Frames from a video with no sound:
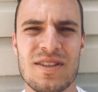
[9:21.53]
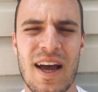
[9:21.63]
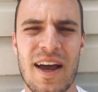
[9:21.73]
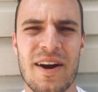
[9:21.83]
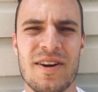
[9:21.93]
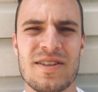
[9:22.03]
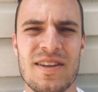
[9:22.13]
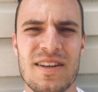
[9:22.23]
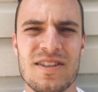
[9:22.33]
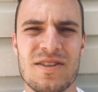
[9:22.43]
tigers and
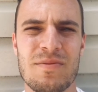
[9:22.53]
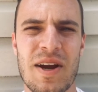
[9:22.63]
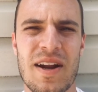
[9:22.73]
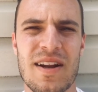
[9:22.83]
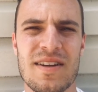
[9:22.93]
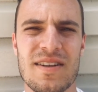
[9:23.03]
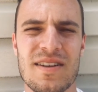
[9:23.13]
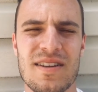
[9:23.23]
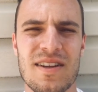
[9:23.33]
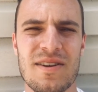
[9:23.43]
they just made it into
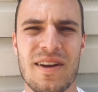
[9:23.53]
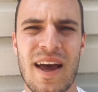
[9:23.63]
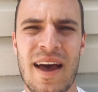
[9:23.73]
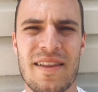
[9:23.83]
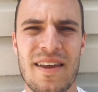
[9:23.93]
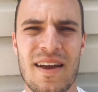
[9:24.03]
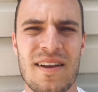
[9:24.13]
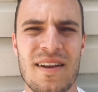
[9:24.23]
this little cat that